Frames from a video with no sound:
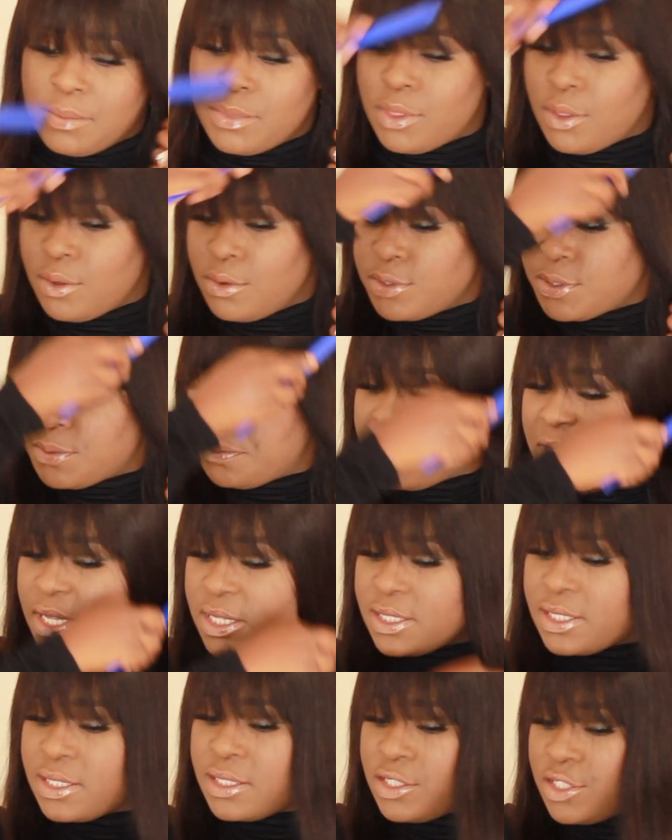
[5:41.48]
those
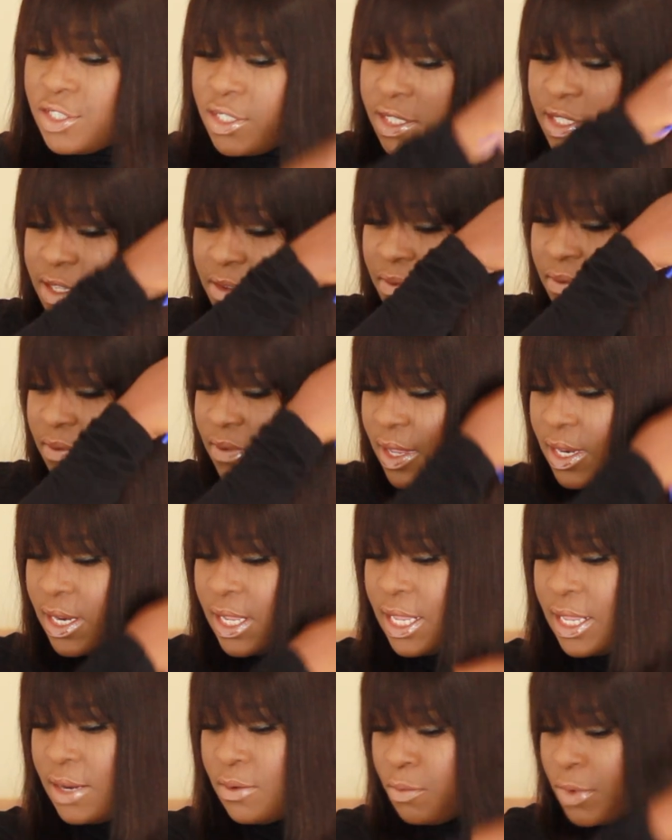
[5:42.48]
bits just to fit
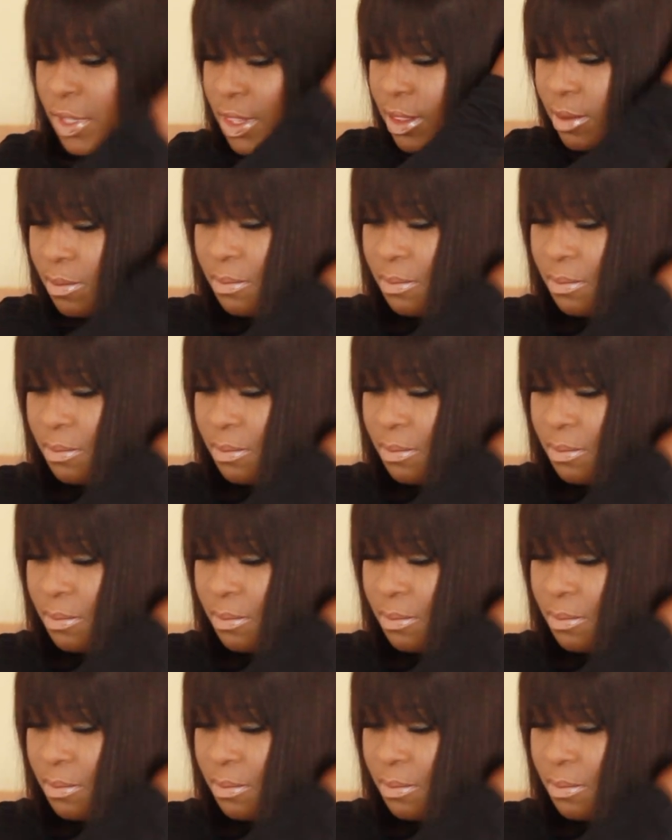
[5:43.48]
in with the